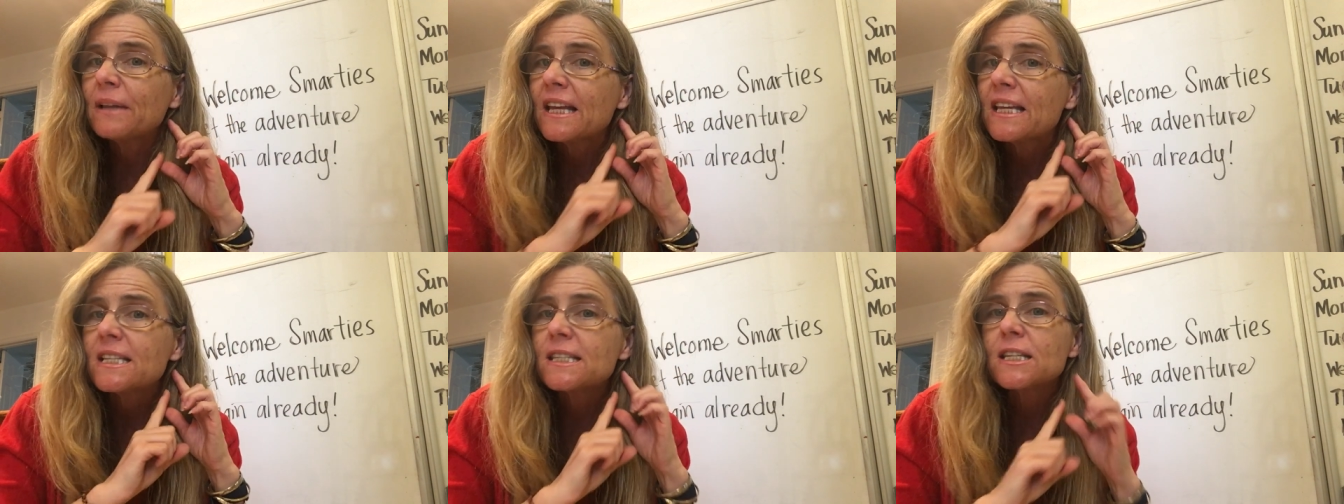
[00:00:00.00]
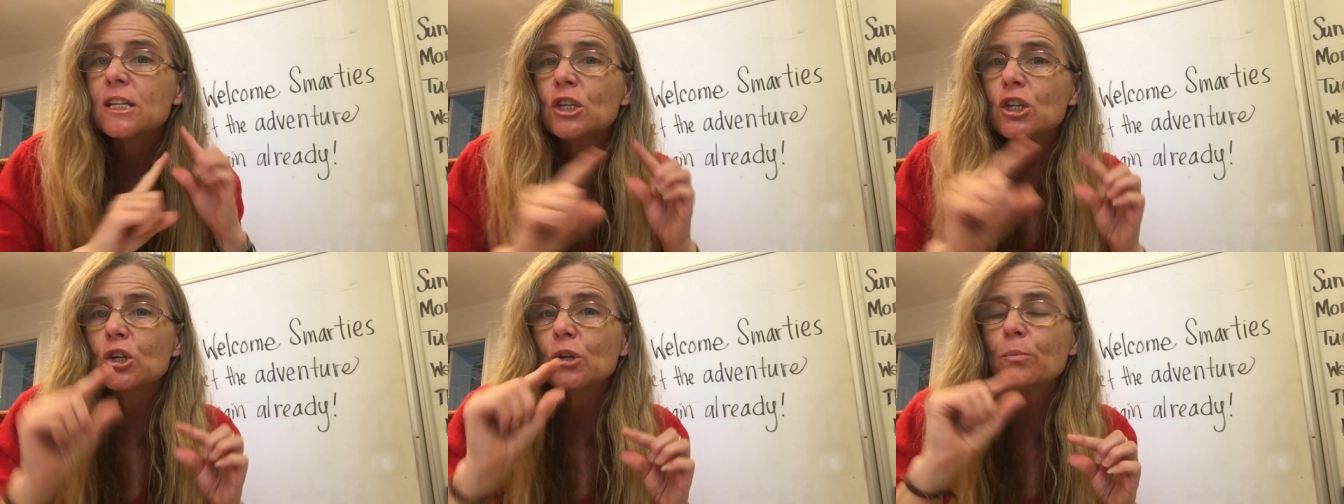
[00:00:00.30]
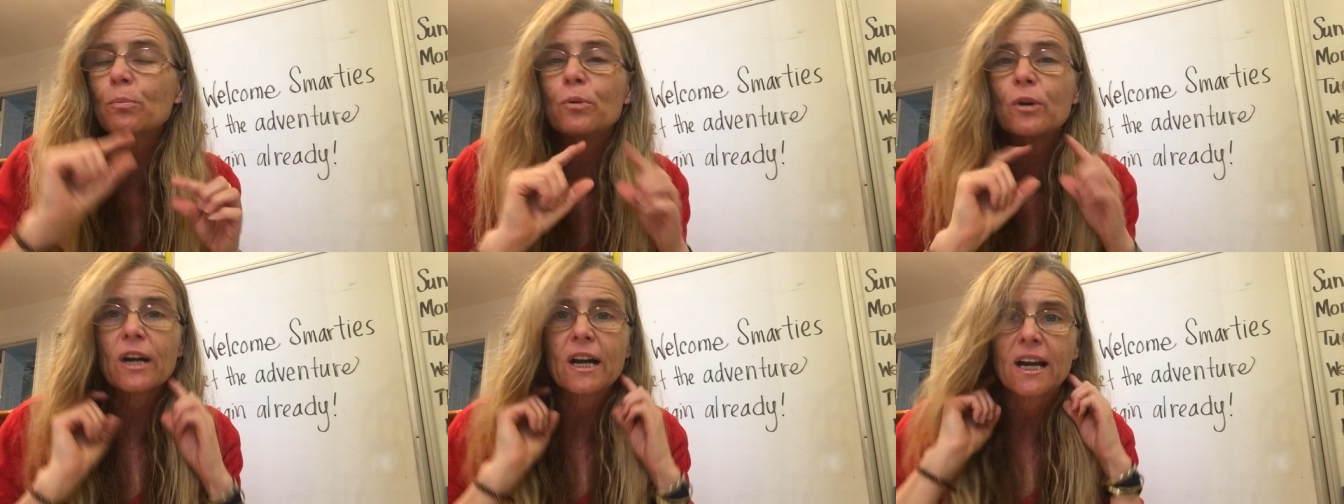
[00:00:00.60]
place in
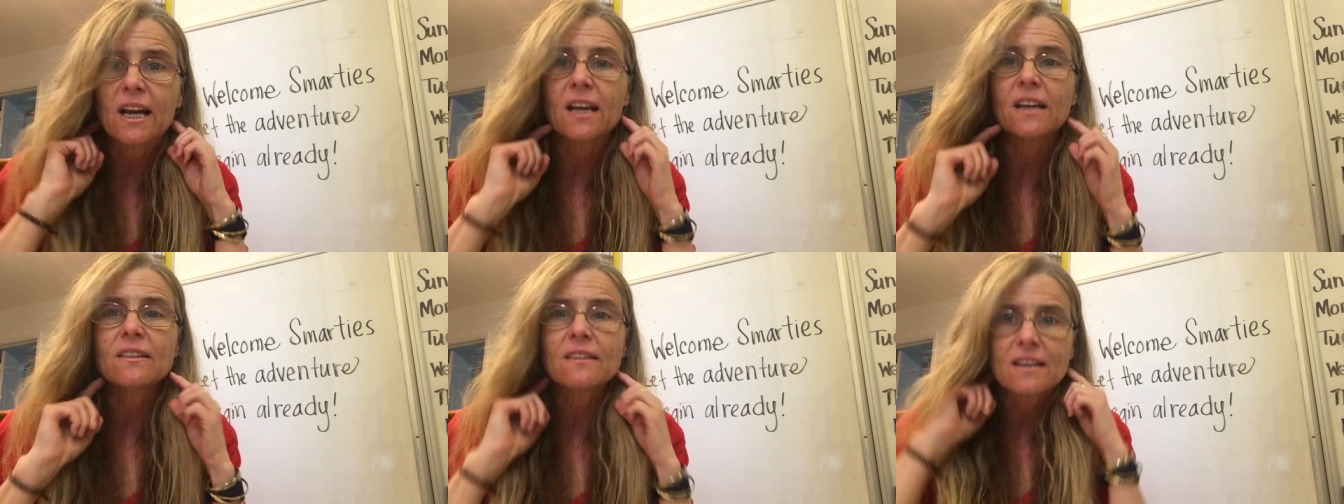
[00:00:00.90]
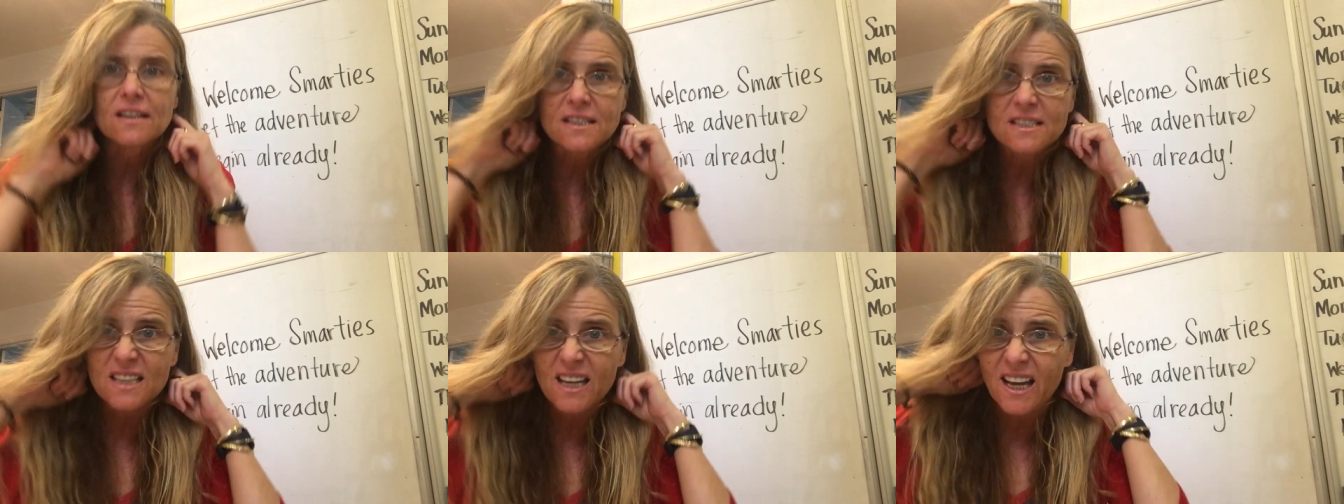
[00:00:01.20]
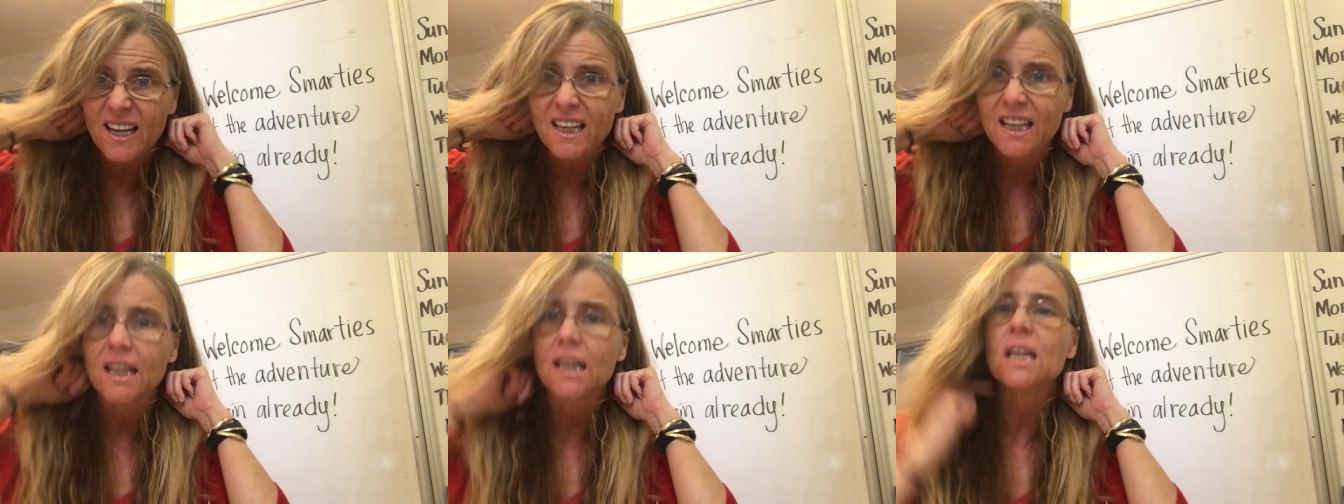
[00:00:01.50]
your brain that's
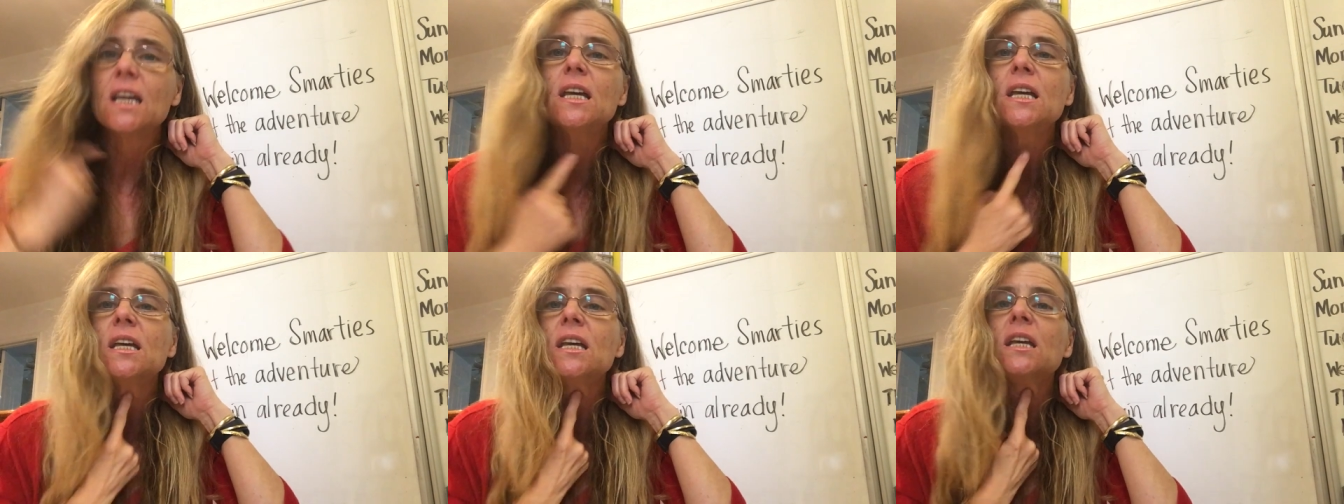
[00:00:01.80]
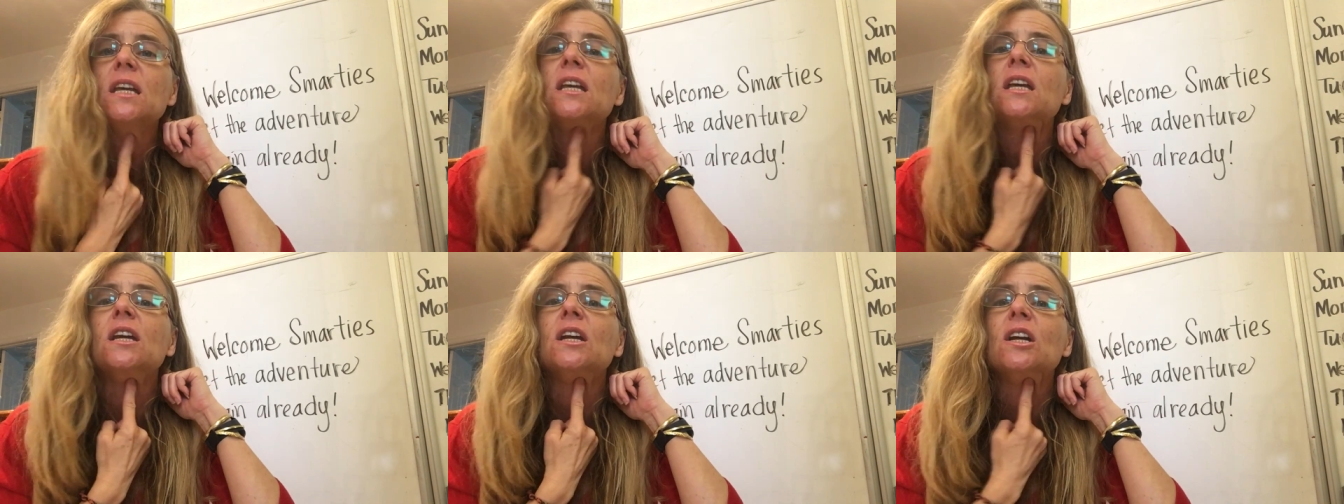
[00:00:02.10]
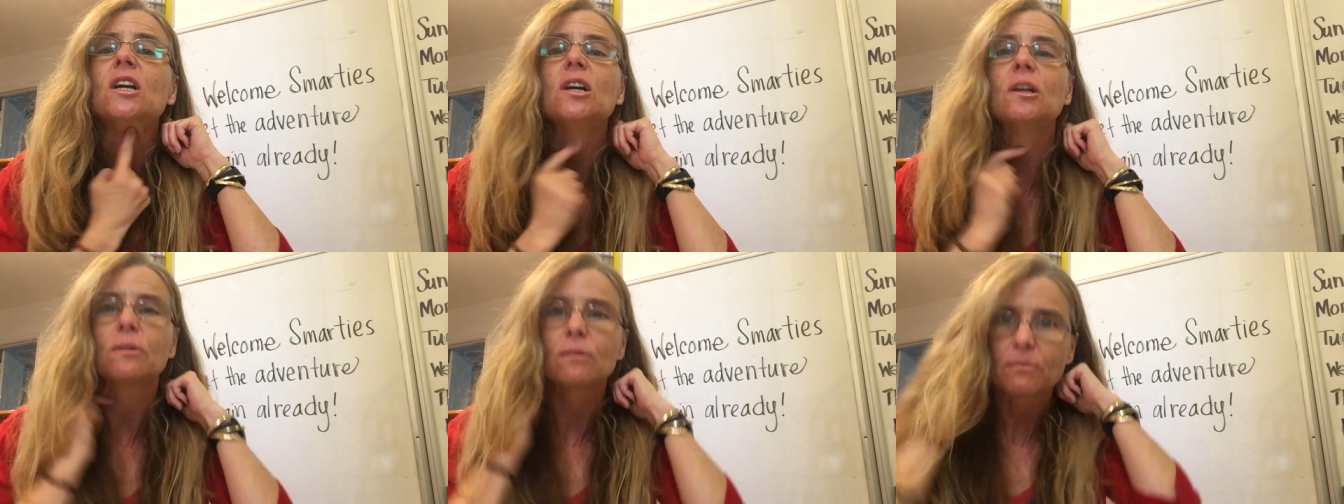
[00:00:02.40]
kind of
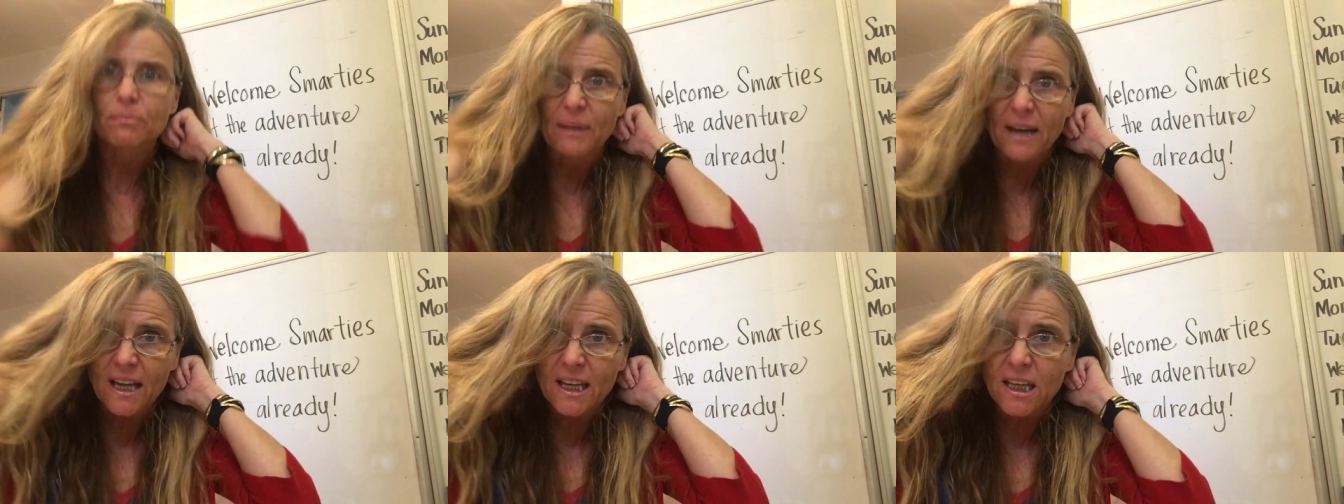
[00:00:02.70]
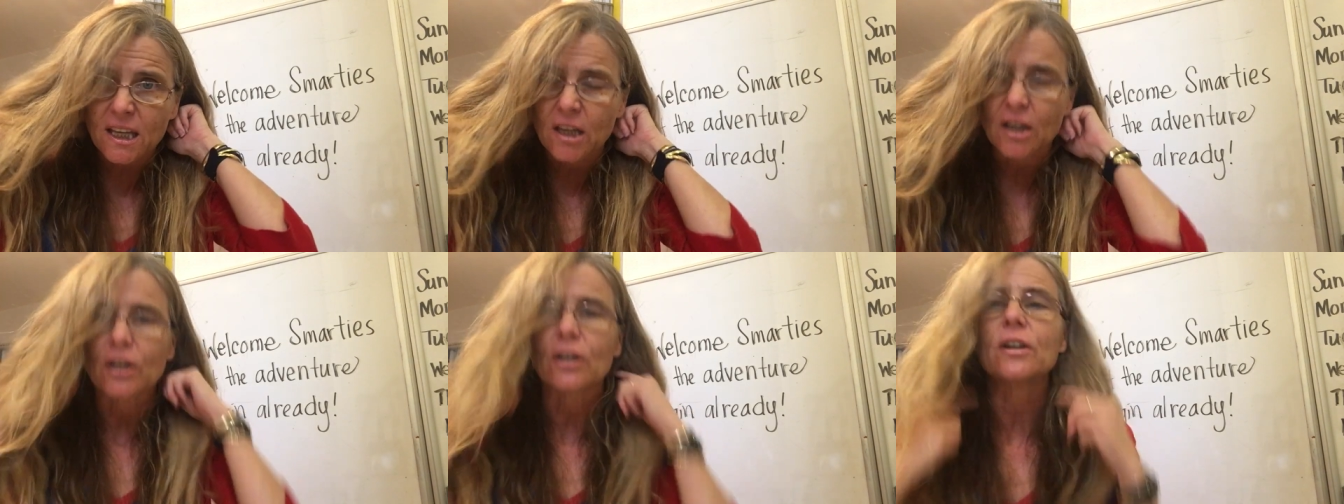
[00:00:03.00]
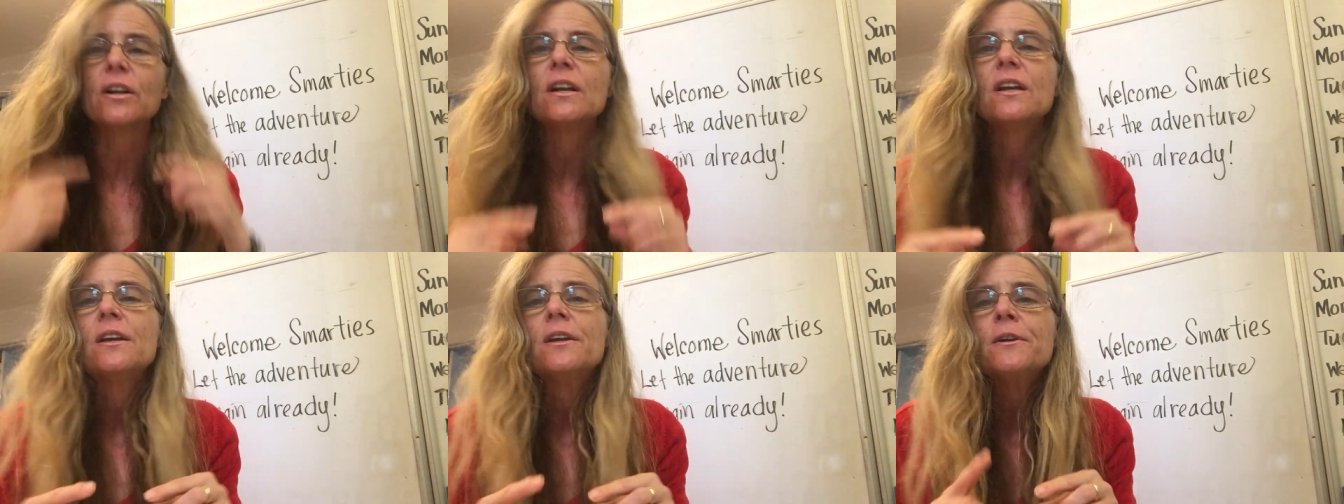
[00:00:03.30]
here, back here.